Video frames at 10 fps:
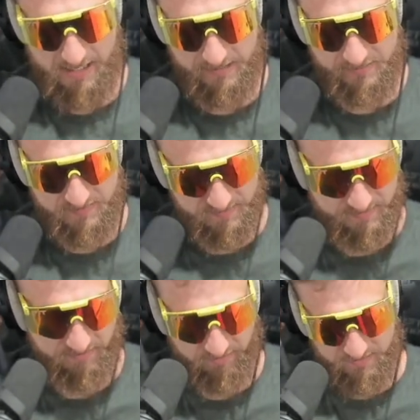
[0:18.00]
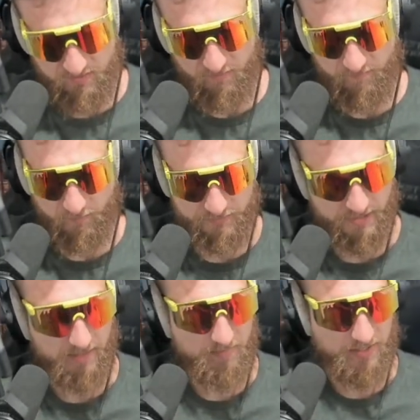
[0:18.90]
this is a series on
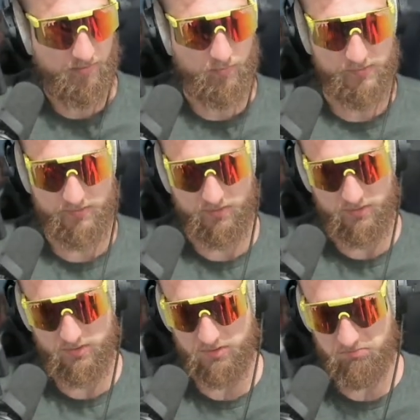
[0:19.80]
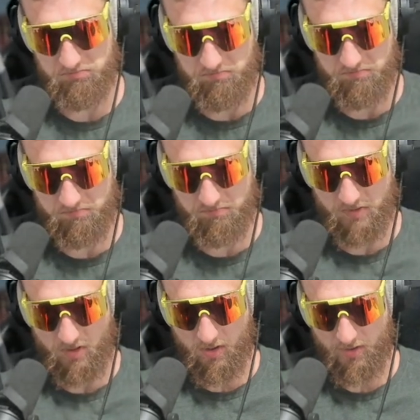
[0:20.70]
Fortran, but also
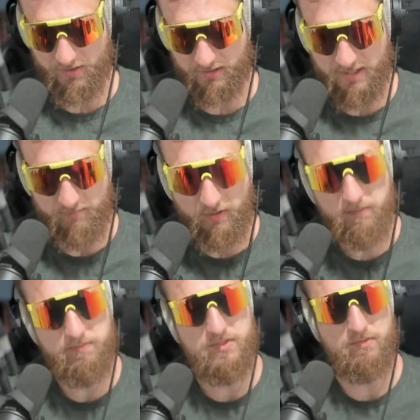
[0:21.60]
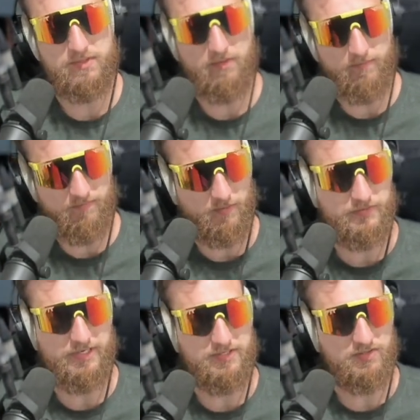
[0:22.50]
on the kind of problems you would solve with
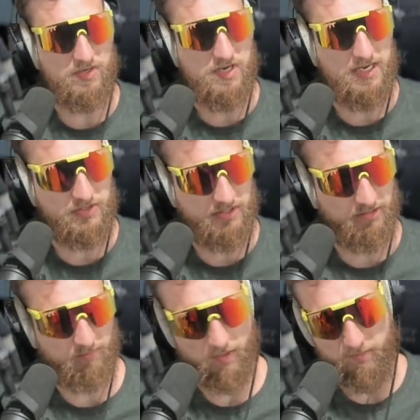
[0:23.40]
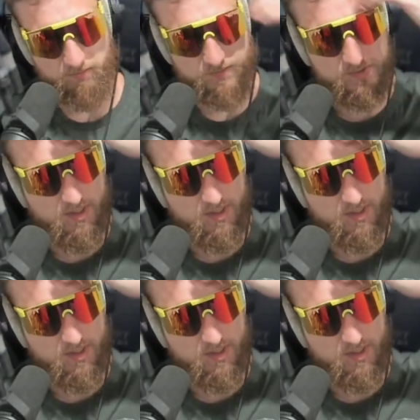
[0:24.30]
Fortran, so engineering problems.